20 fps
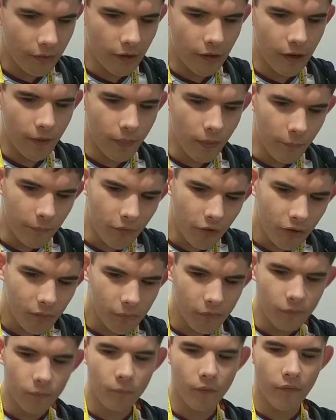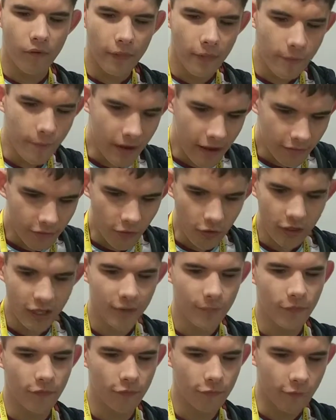At the moment, we're in the My
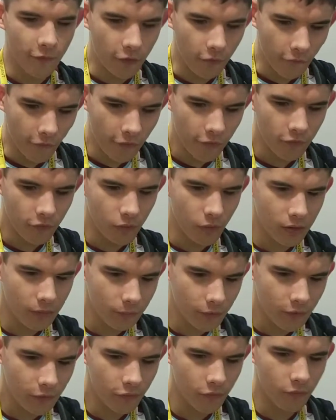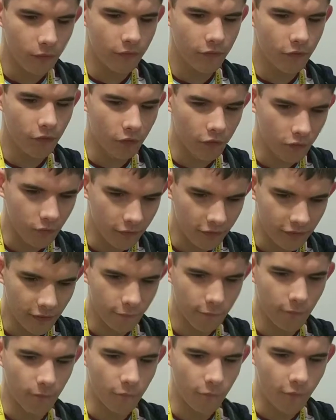Documents folder. So what I'm going to do is go to a
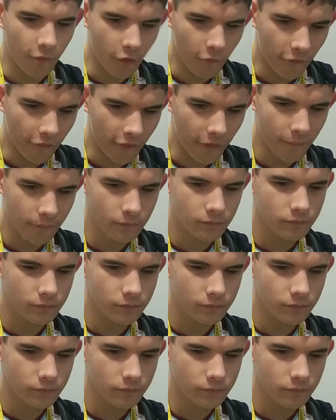different folder